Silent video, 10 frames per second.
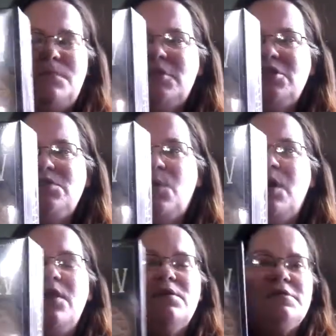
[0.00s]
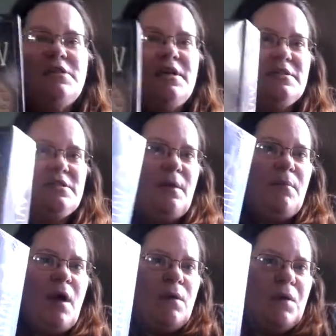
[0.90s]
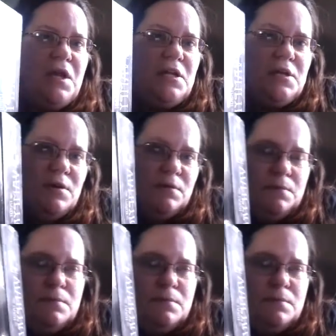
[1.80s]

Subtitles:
just one of those things I'm not ready to.